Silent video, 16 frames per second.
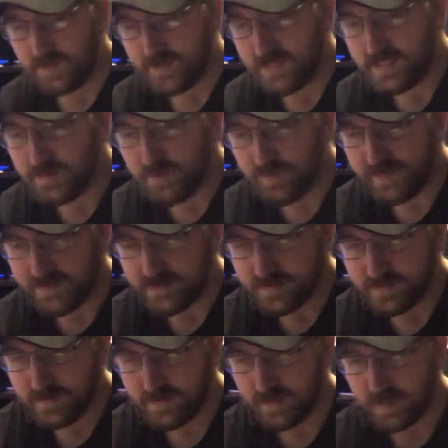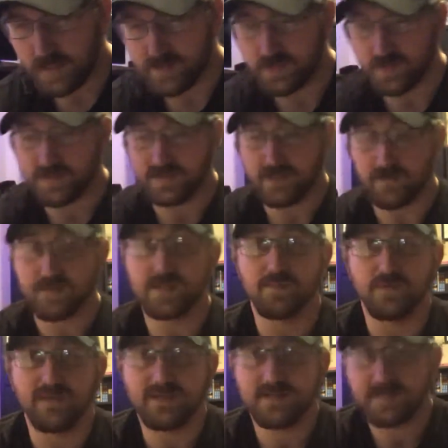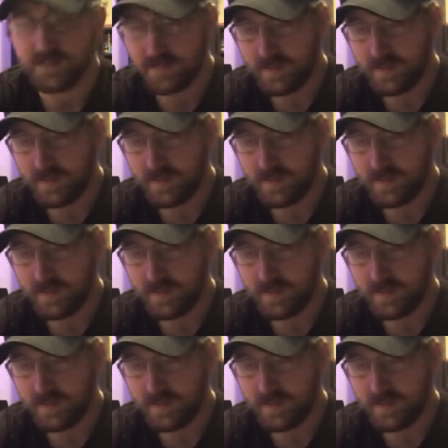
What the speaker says: These movies, so sent over some movies.